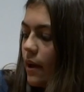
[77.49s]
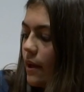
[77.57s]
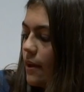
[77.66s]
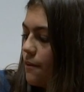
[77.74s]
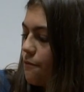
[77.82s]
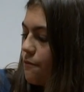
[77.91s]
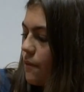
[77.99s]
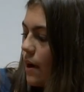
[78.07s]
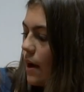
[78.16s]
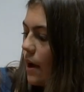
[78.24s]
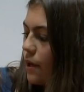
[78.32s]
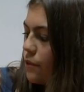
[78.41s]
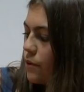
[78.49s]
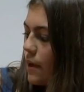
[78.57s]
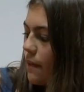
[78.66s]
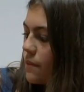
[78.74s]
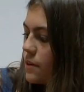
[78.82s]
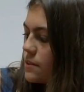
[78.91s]
If I don't
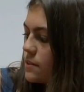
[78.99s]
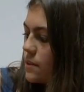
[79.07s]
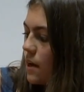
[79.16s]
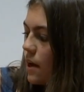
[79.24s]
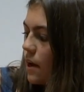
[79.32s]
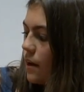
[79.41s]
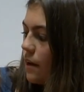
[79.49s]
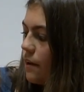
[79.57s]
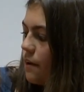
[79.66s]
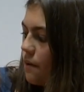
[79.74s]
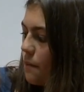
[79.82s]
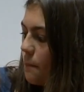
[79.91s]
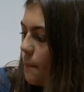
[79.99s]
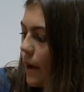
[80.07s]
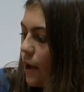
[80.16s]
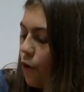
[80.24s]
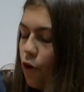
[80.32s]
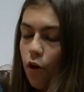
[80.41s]
understand
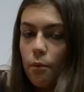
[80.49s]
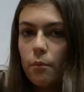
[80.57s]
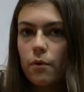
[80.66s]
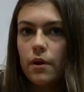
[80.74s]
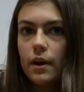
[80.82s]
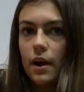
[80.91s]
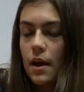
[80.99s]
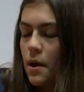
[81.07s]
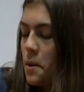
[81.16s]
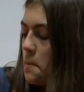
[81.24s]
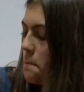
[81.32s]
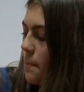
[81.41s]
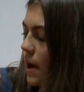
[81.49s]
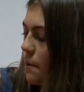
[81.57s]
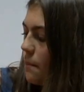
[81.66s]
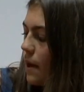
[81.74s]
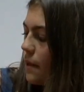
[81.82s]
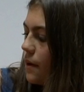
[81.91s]
my homework, my
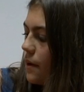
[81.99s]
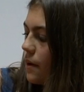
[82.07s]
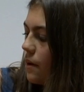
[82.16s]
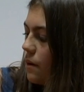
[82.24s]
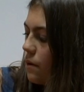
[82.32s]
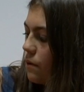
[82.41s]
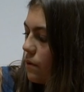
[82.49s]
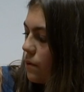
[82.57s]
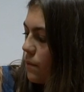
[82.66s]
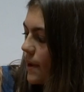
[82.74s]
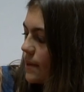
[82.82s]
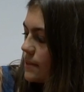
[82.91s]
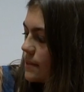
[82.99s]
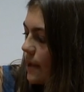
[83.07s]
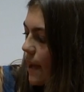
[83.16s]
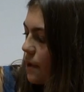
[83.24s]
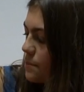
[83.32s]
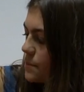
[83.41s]
mother always
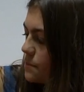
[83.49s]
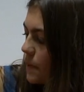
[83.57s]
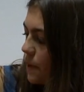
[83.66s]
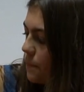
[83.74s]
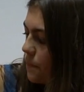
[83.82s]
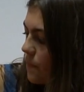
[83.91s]
helps me.